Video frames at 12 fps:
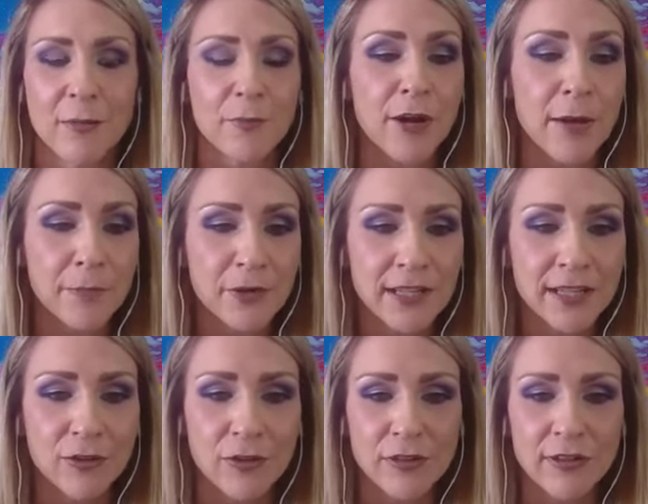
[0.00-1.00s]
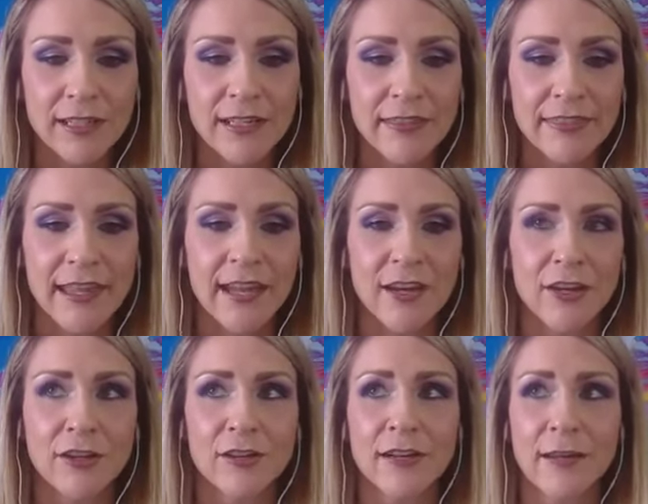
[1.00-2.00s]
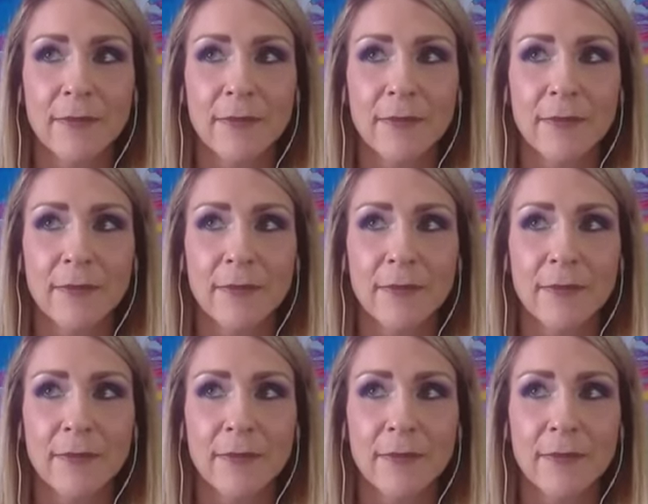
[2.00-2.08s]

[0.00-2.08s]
property or their